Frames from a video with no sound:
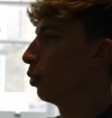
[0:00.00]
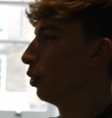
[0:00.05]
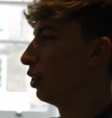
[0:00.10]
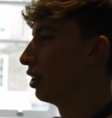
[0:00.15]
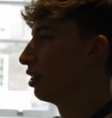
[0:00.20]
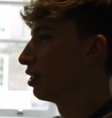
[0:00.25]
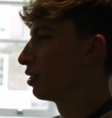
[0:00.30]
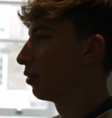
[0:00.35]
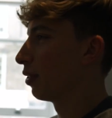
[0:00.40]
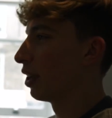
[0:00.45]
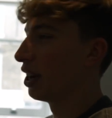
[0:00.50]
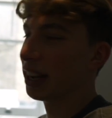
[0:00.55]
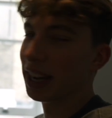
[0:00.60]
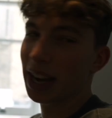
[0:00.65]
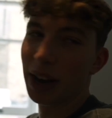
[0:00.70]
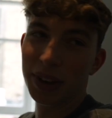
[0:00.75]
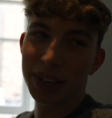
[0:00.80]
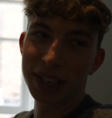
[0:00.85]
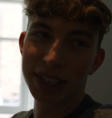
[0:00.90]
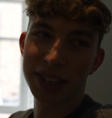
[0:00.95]
audience, finding
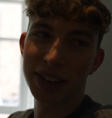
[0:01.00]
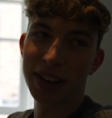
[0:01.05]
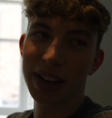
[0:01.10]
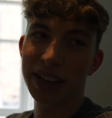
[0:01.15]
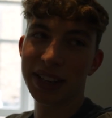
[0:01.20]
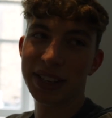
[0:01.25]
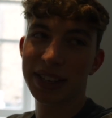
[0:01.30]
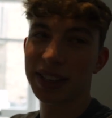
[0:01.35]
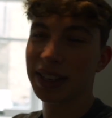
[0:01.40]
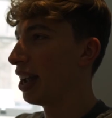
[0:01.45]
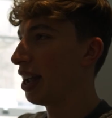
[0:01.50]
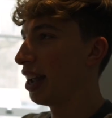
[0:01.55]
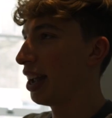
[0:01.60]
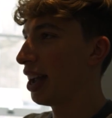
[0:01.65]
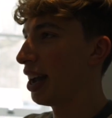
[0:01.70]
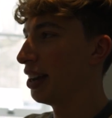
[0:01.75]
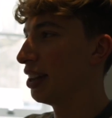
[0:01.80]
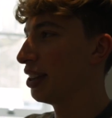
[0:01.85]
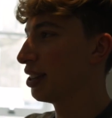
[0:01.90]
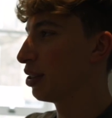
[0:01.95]
out insights,
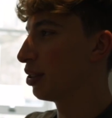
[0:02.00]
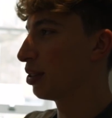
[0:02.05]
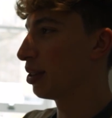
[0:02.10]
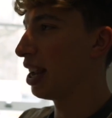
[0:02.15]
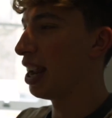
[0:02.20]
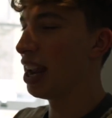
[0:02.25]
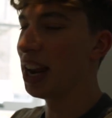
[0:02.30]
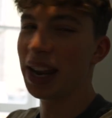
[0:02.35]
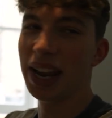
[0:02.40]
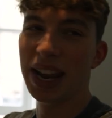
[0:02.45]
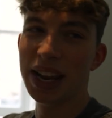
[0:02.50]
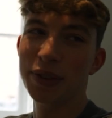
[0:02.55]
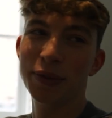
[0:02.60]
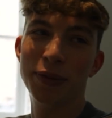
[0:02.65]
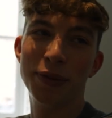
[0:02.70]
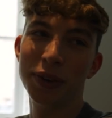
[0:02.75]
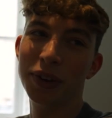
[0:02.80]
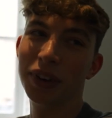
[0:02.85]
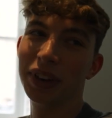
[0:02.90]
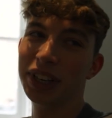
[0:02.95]
and it's
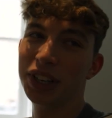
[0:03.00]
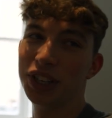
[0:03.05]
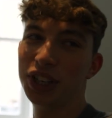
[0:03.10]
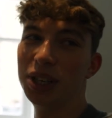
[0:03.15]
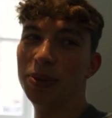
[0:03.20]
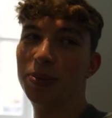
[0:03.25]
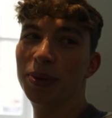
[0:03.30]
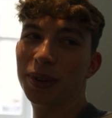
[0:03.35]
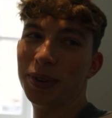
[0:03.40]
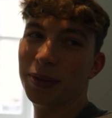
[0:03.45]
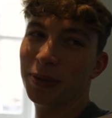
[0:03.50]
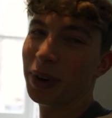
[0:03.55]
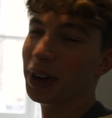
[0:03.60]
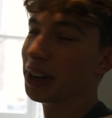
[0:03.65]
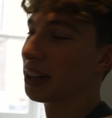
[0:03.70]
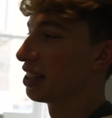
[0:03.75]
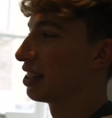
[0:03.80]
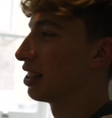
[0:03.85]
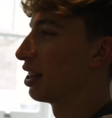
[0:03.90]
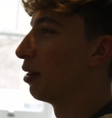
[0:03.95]
infinitely cheaper than
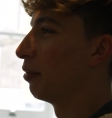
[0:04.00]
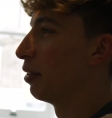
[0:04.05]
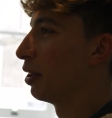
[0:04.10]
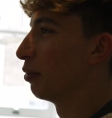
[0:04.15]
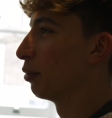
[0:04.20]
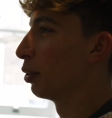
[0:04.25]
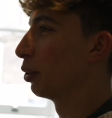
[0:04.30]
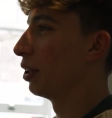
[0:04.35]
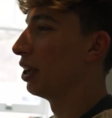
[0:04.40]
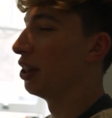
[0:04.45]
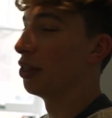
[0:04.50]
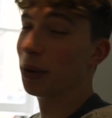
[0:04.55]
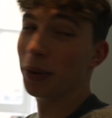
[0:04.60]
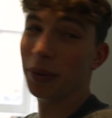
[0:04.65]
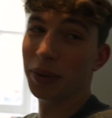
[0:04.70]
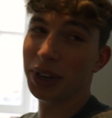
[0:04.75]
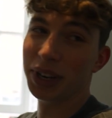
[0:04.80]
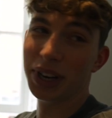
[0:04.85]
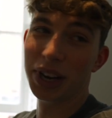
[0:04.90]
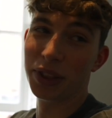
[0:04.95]
running a survey
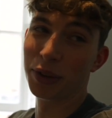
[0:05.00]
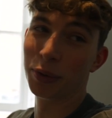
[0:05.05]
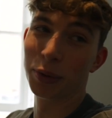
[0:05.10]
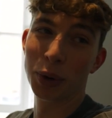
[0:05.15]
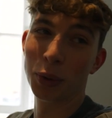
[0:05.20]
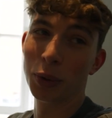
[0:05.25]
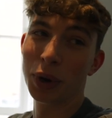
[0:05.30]
in the real